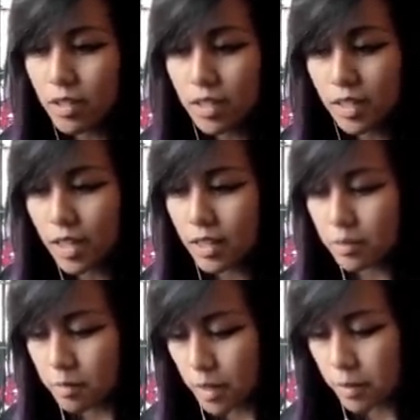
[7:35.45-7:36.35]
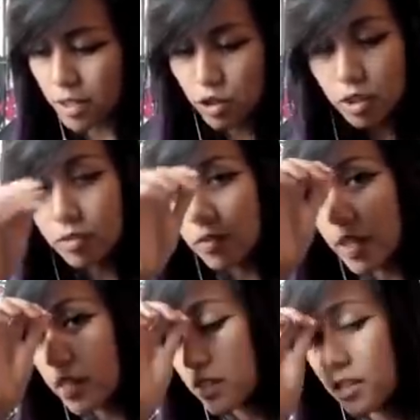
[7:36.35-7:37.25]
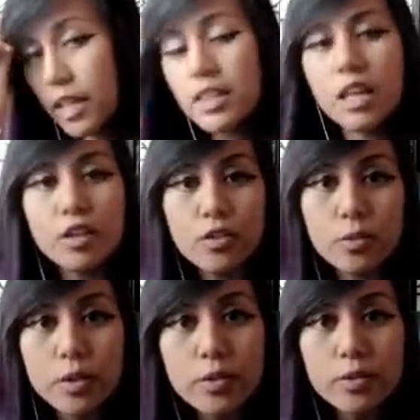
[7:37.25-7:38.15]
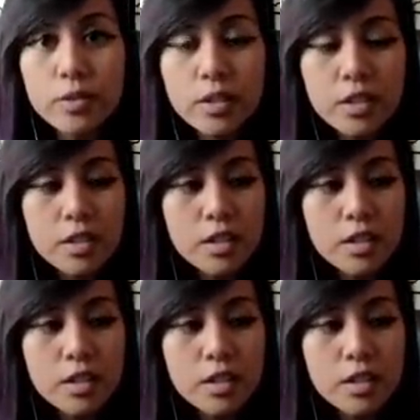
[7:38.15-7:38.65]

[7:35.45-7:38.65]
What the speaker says: Again, maybe I should have, like, let that through,